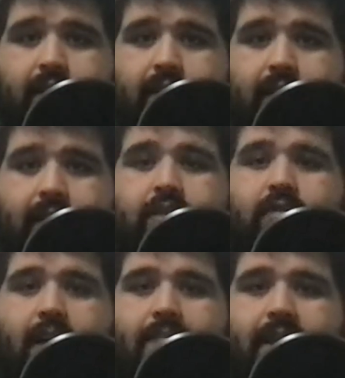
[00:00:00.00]
hit the
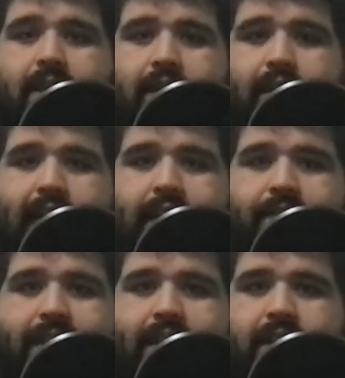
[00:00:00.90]
subscribe button, like
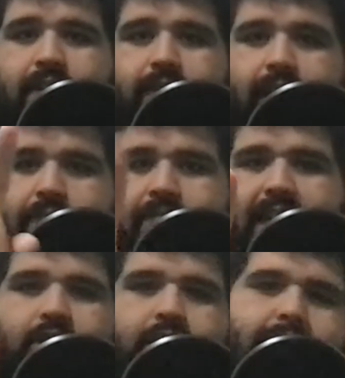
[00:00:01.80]
the video, and
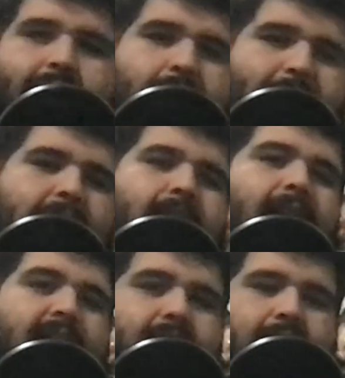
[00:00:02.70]
make sure you check out my other
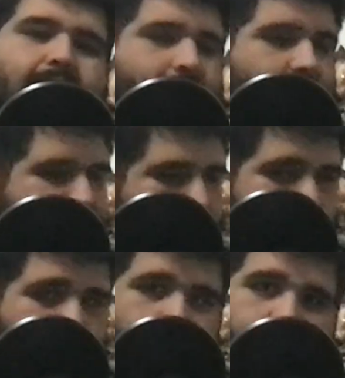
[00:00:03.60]
content. I have
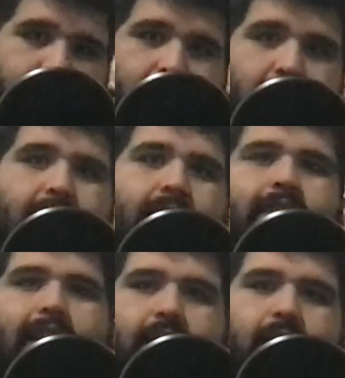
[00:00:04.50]
other content on this
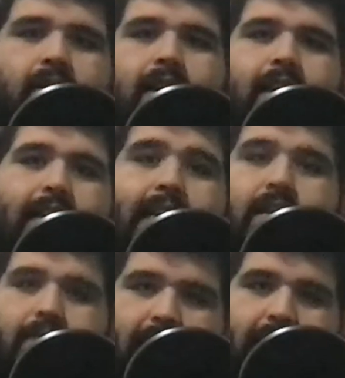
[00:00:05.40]
channel that
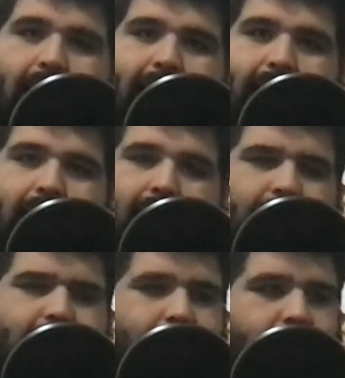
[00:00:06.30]
you might like.
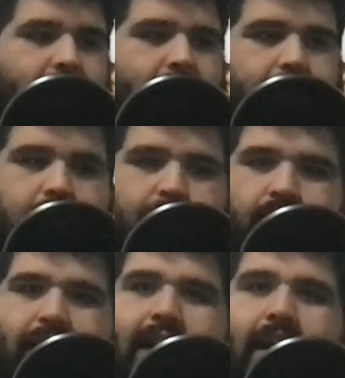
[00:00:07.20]
It's a
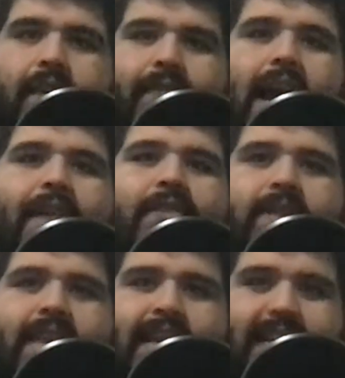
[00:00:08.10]
spread of
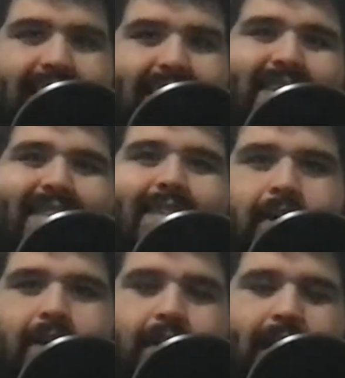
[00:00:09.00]
everything.
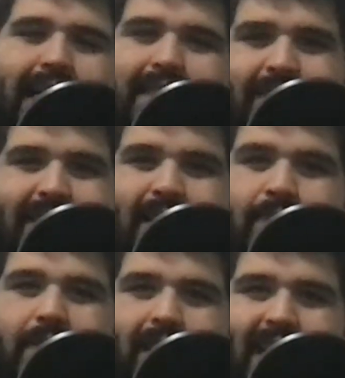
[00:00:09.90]
So there has to be
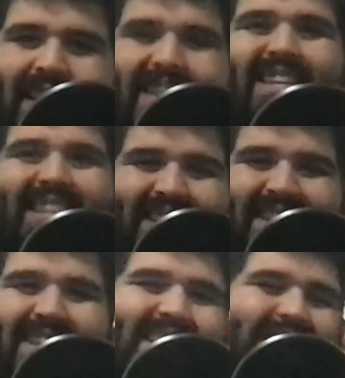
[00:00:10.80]
something, right?
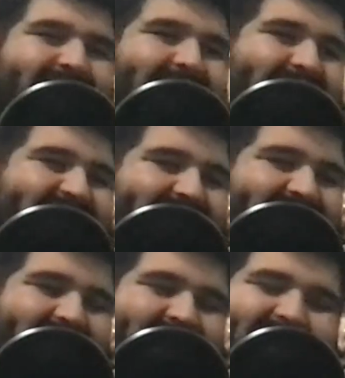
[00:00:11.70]

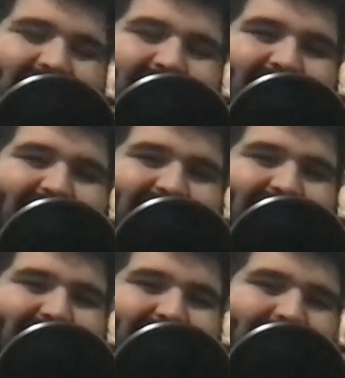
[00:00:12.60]
So thank you
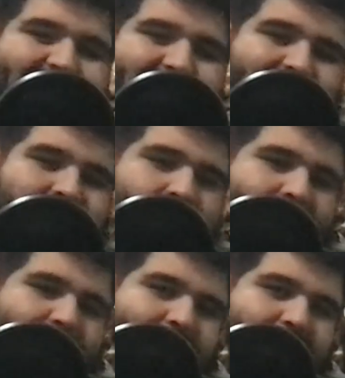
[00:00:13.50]
guys. I'm
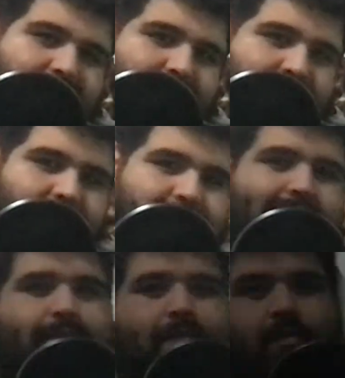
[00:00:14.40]
out of here. You guys have been